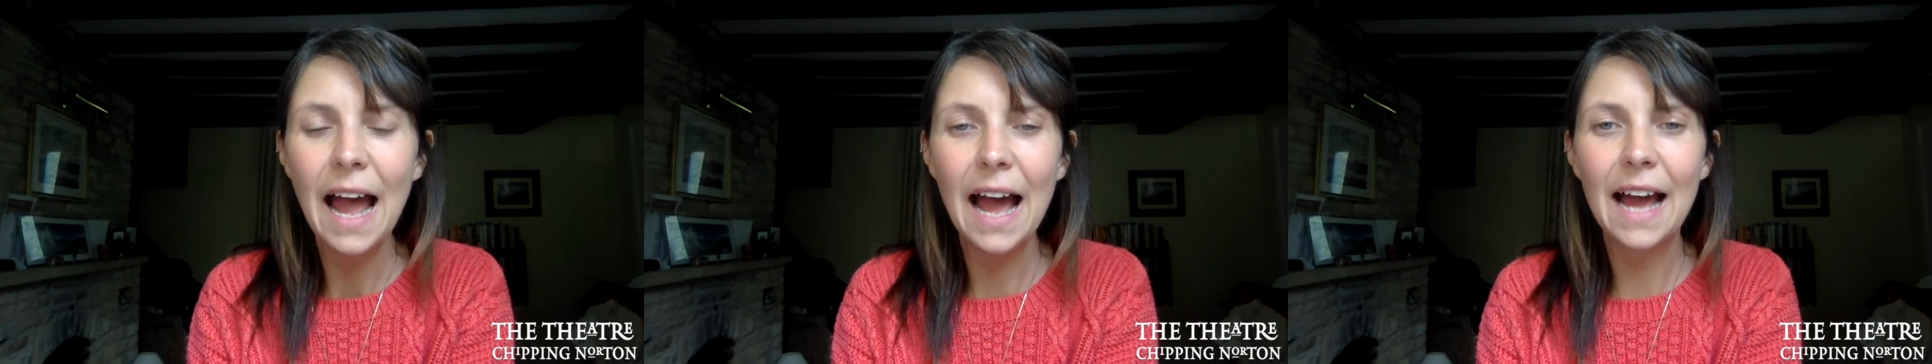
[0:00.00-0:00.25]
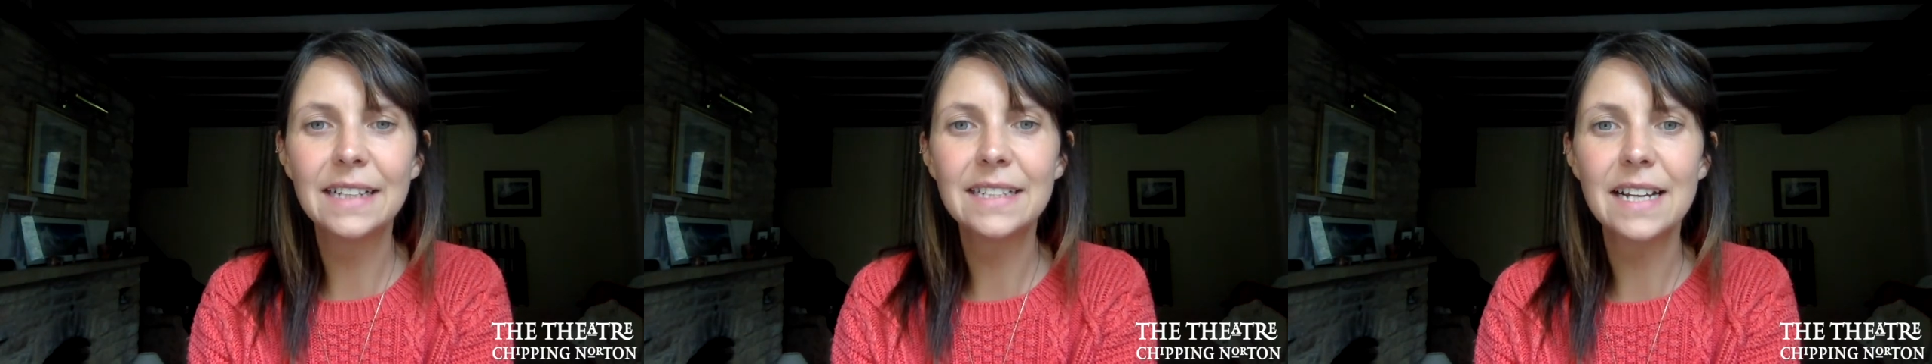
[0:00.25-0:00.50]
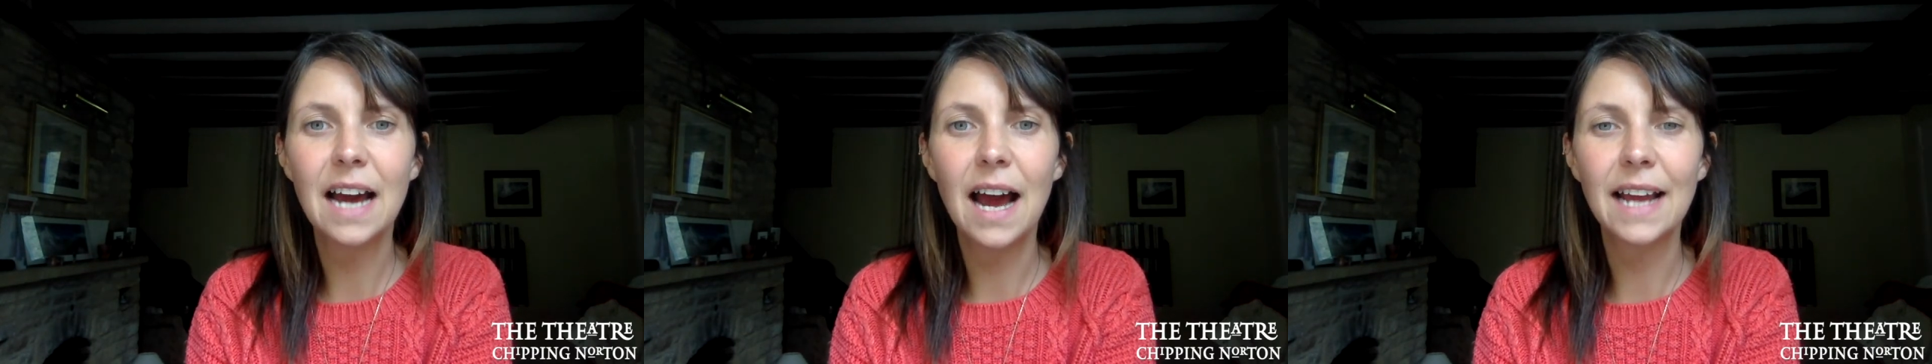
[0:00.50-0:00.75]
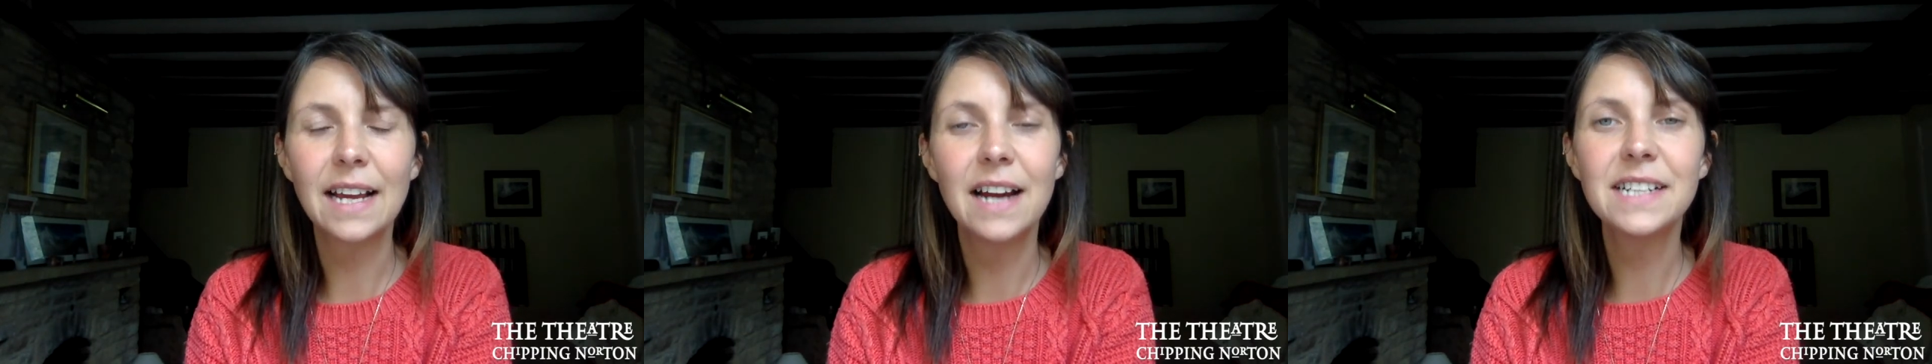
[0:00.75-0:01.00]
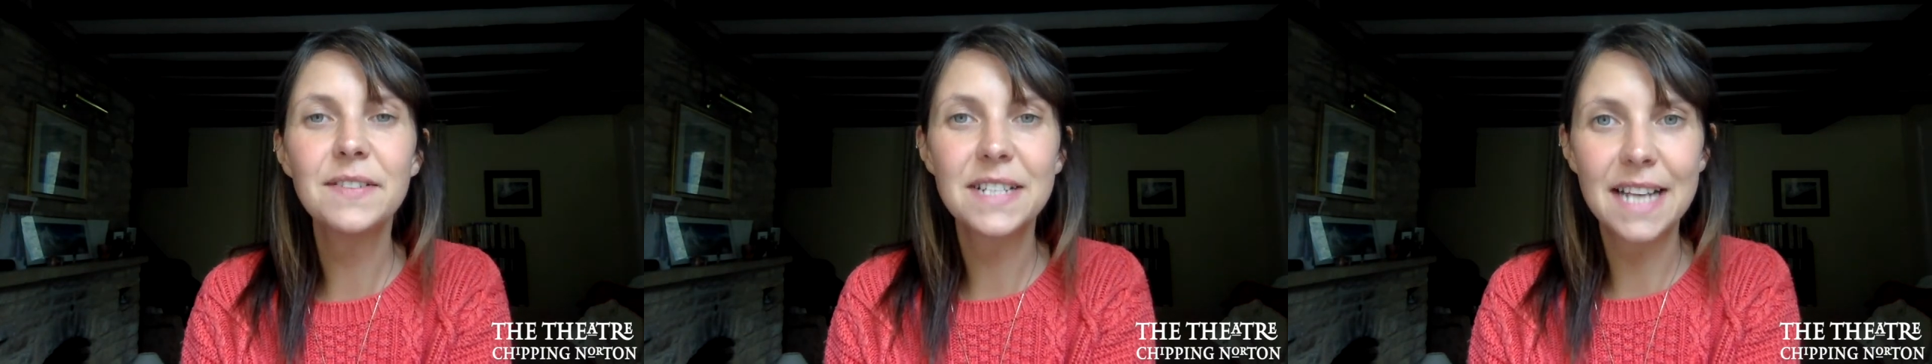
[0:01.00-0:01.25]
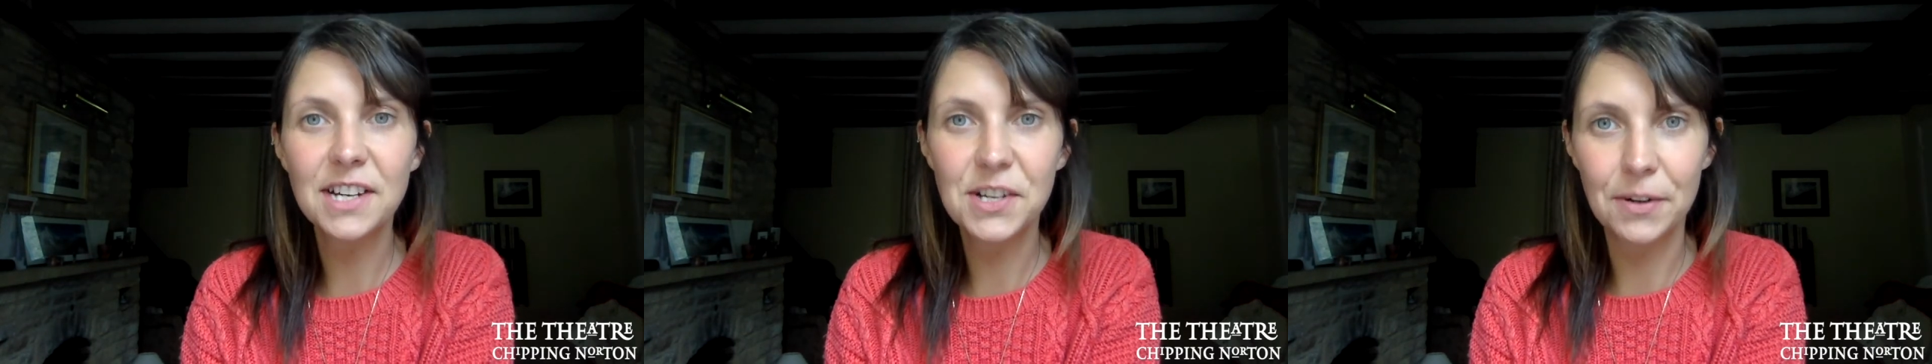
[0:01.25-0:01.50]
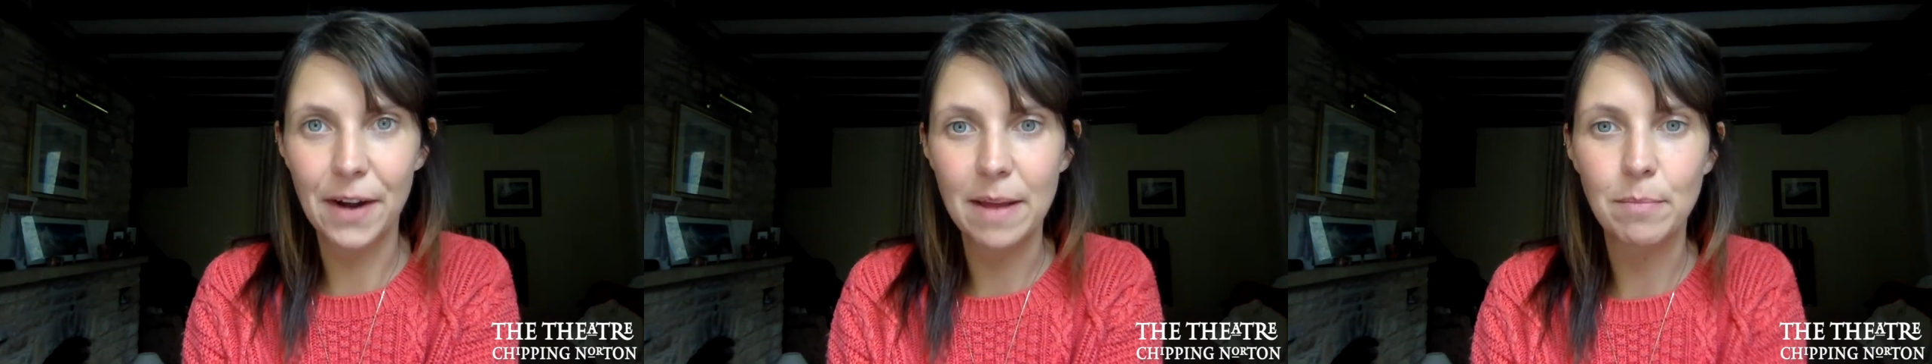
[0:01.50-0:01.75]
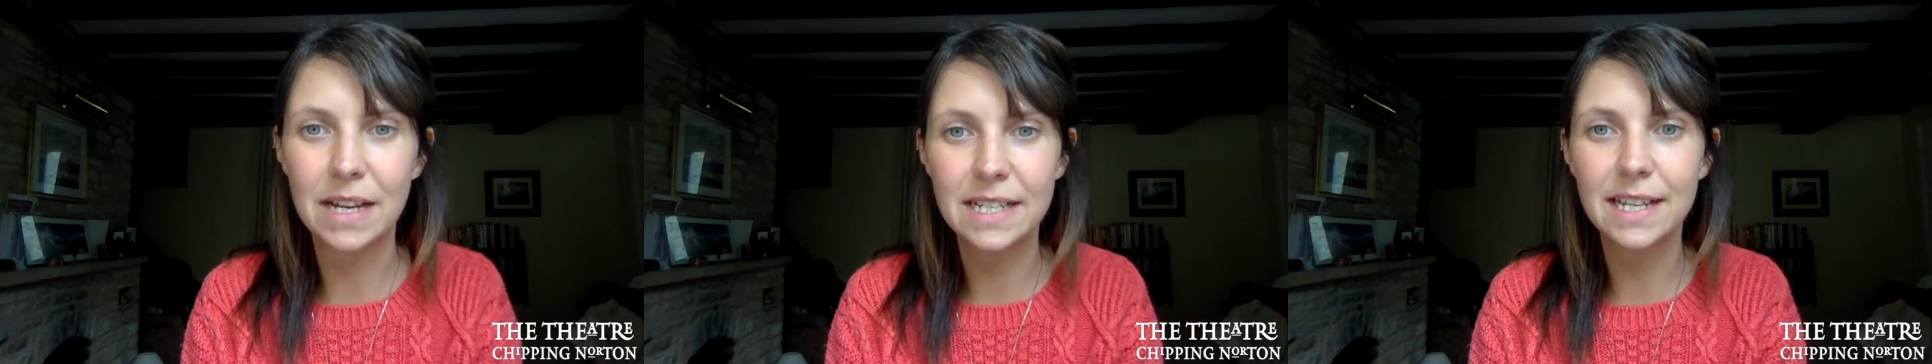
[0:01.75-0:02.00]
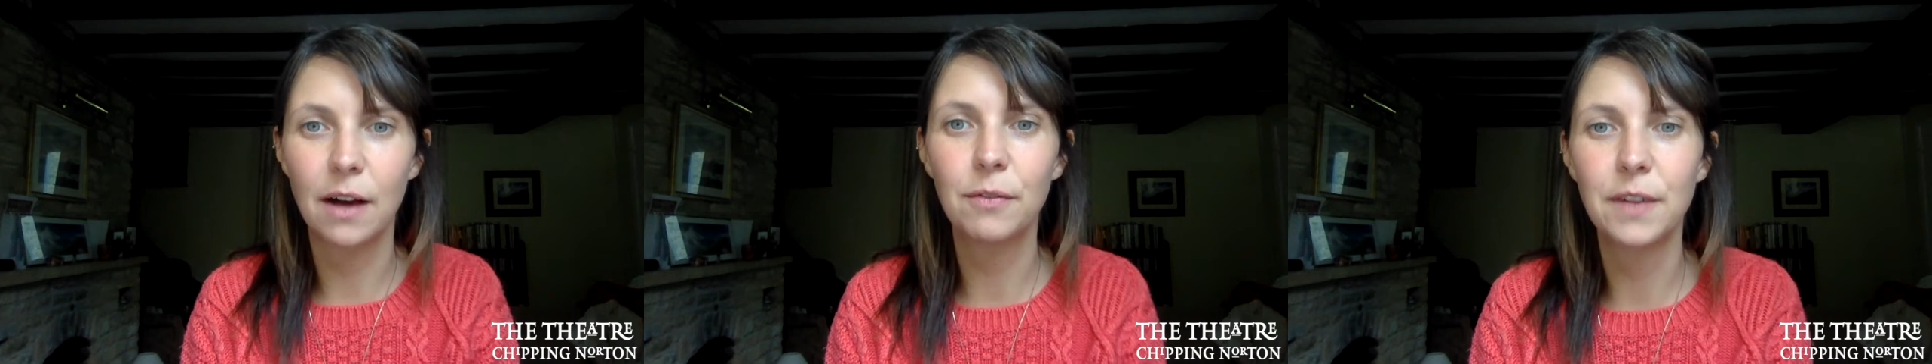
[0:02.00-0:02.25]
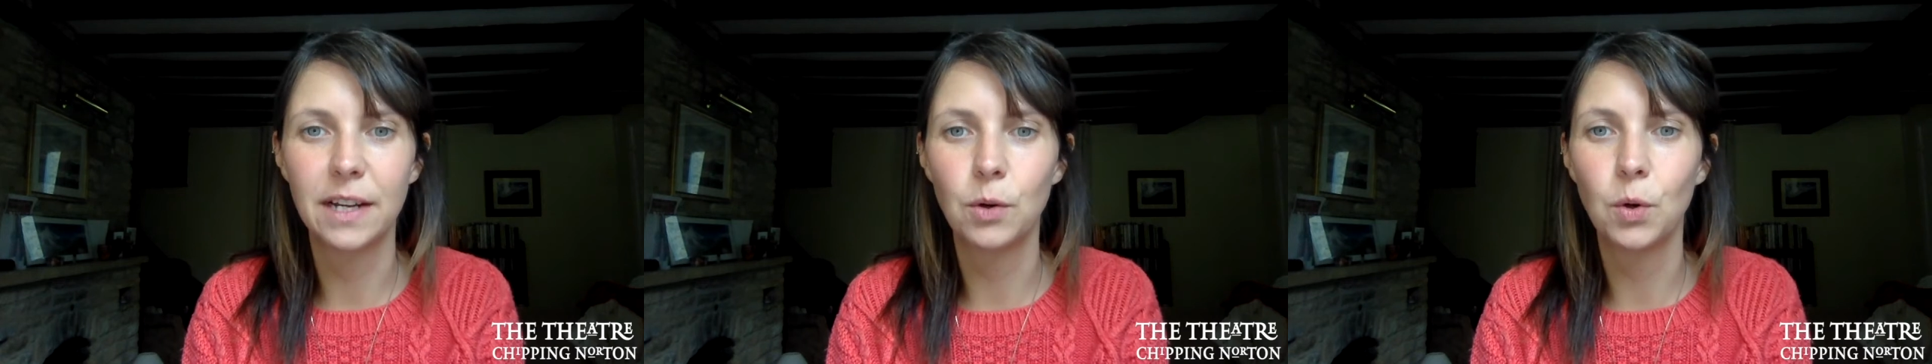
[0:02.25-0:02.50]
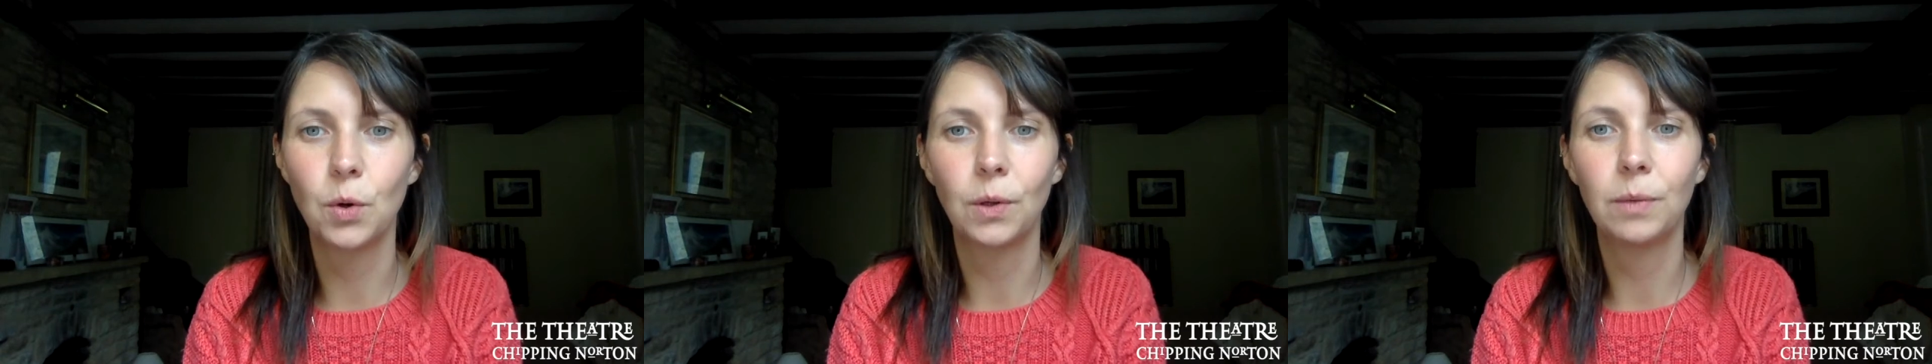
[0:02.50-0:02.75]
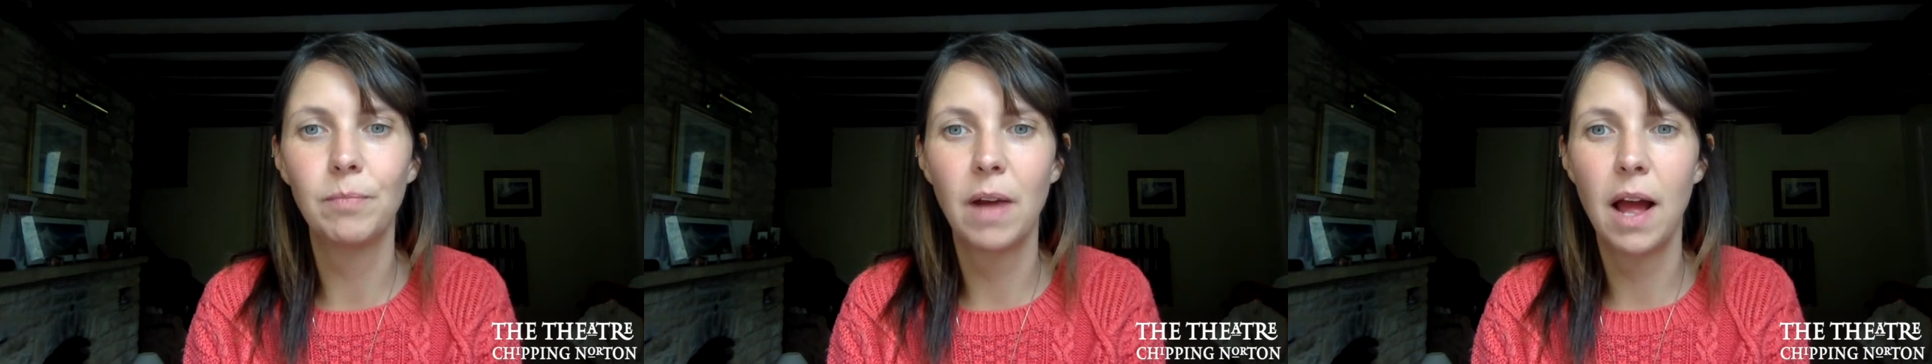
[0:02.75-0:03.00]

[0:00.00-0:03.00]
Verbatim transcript: And I kind of saturate myself in it all,